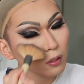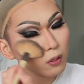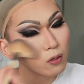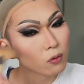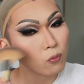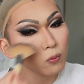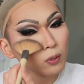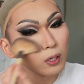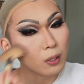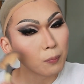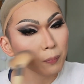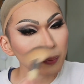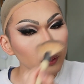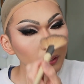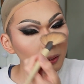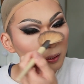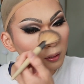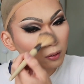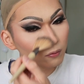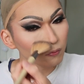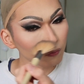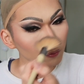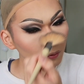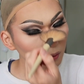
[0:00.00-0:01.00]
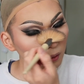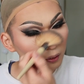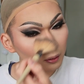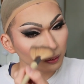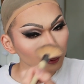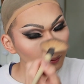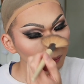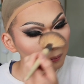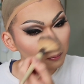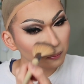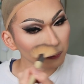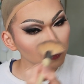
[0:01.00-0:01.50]
when I bake it for
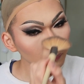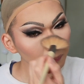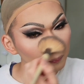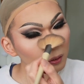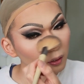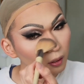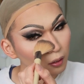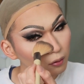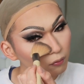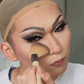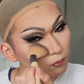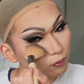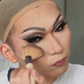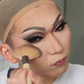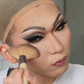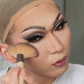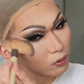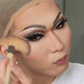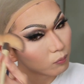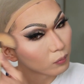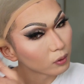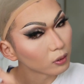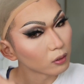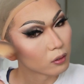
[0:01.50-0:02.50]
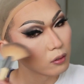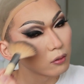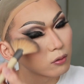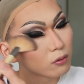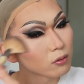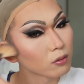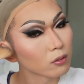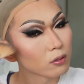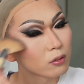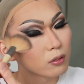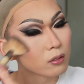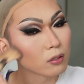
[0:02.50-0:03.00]
like 10-15 minutes,